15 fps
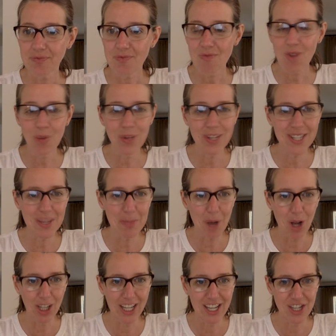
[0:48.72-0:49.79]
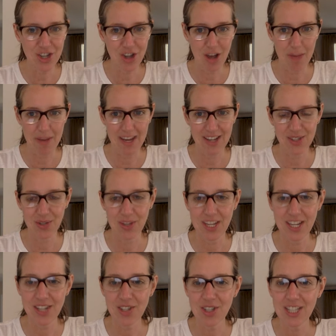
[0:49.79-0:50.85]
was the polyatomic. So
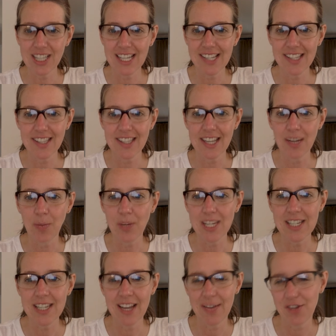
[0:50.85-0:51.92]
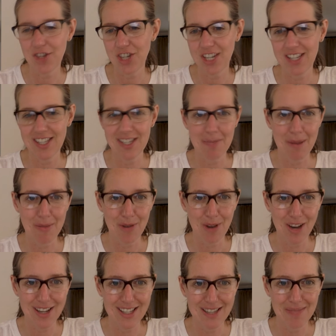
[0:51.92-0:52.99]
these are the lists that we didn't have a chance to
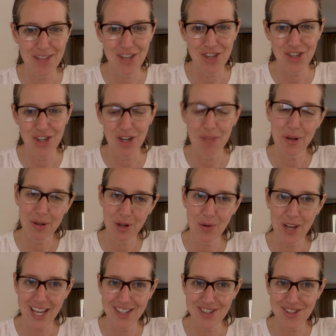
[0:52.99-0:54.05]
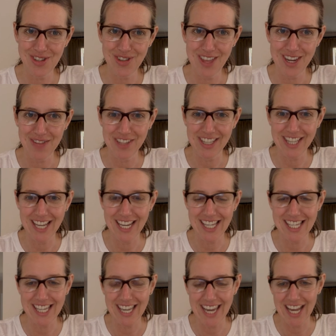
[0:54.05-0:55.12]
memorize them this year, but go ahead and do that if you'd like
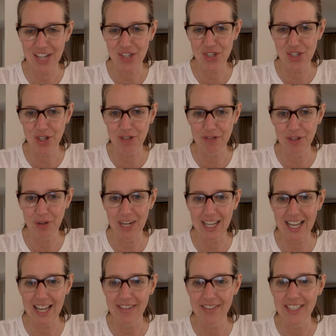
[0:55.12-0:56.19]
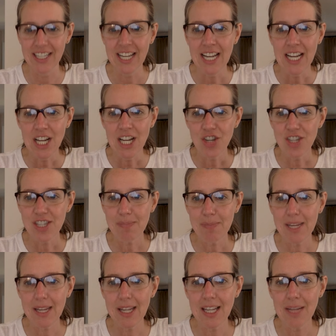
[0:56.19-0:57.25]
to get a head start for grade 11. Just
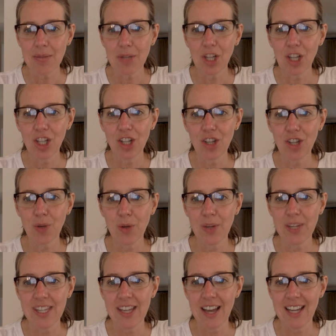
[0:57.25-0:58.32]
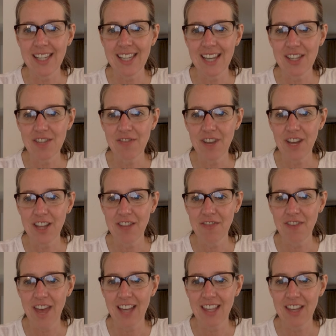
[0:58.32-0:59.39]
being able to look through and identify the
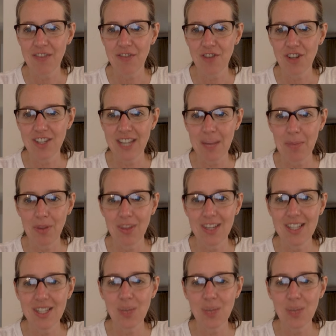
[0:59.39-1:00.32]
fact that, for example, this